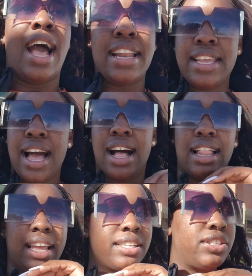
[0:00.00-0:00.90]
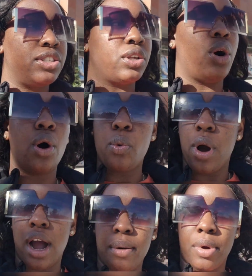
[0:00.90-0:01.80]
And yeah, it's so
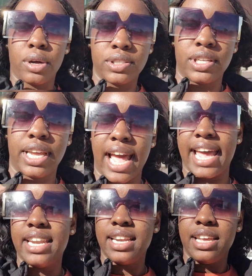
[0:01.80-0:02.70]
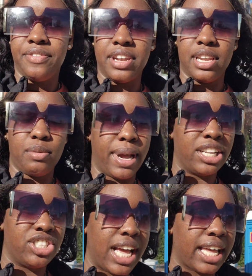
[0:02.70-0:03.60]
warm out today. I didn't even need my
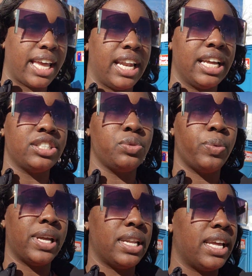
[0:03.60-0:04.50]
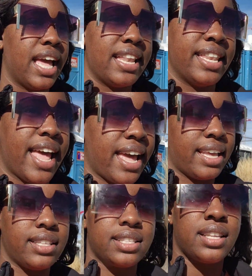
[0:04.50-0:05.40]
jacket. It's windy and
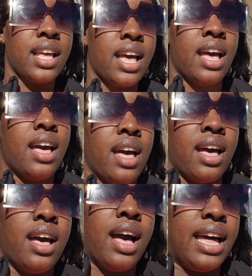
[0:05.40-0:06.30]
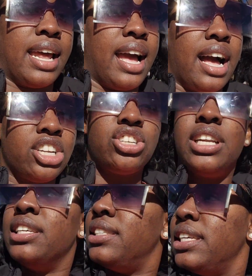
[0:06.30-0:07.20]
nice. And I
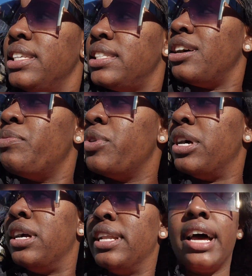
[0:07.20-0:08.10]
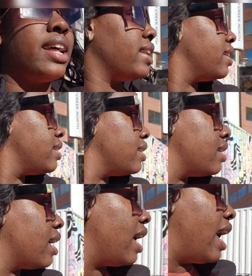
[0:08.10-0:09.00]
actually see somewhere that
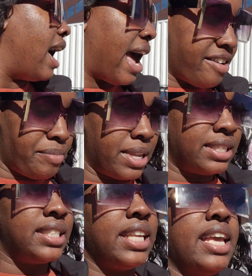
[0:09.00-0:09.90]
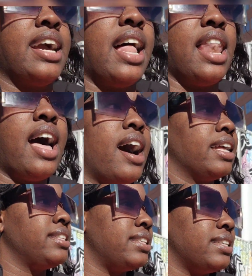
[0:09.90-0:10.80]
I've been seeing a lot.
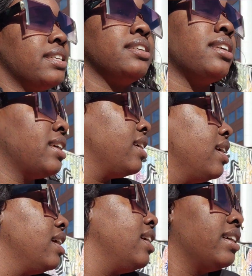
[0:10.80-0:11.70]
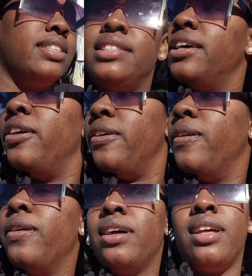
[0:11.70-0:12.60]

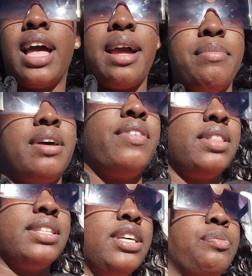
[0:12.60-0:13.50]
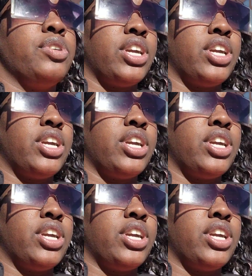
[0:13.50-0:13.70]
So I'm loving the temperature.